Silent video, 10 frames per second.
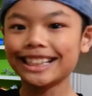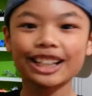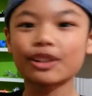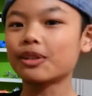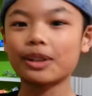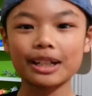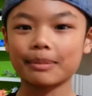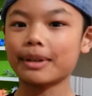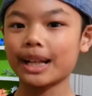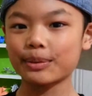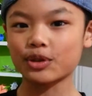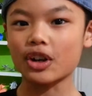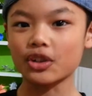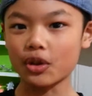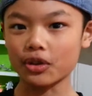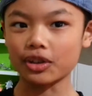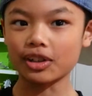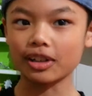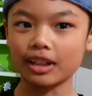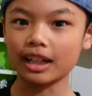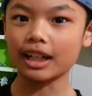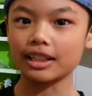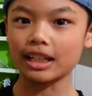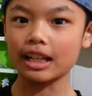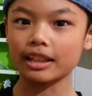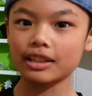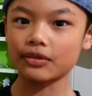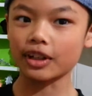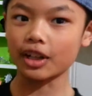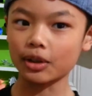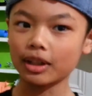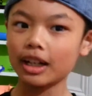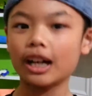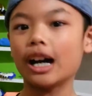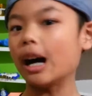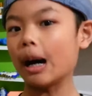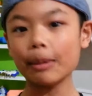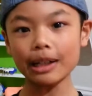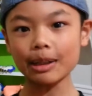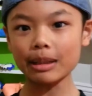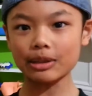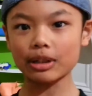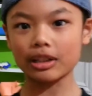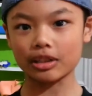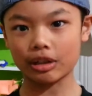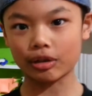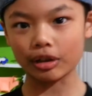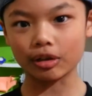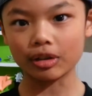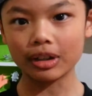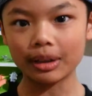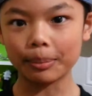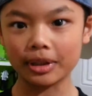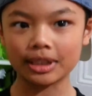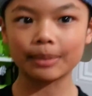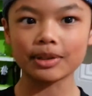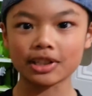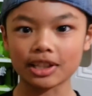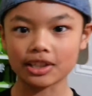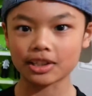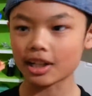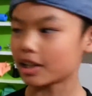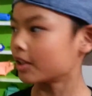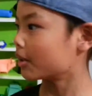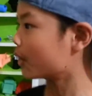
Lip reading: Hello everyone, my name is Troy Song, and in this video, I'm not going to be doing a tutorial, but I'm just going to say,